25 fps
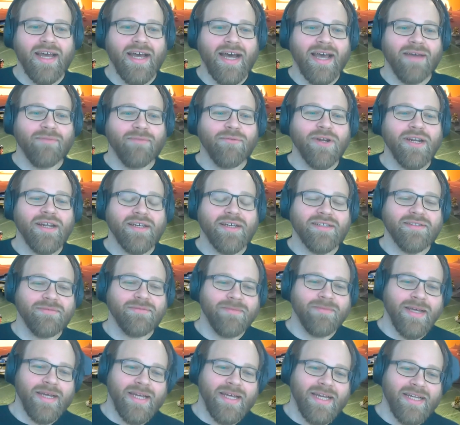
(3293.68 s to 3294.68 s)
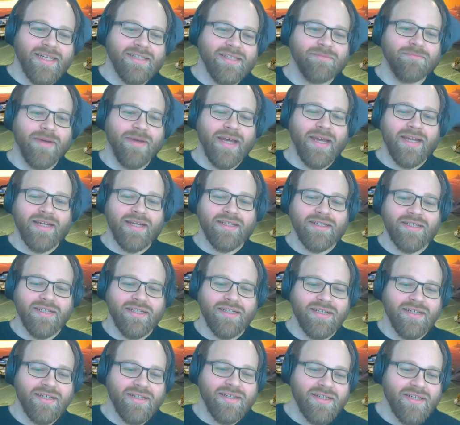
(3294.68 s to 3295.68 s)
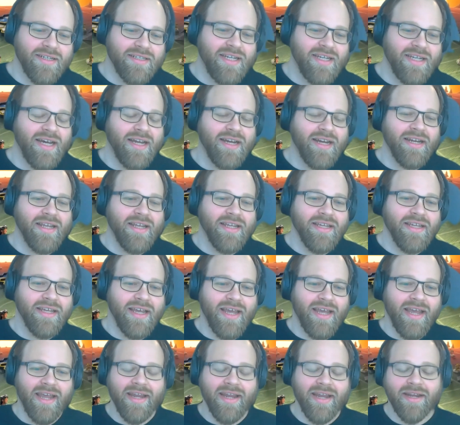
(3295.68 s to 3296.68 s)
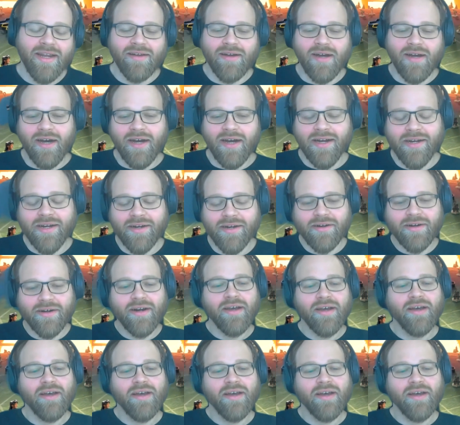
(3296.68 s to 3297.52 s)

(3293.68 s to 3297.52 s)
I would expect Catan AI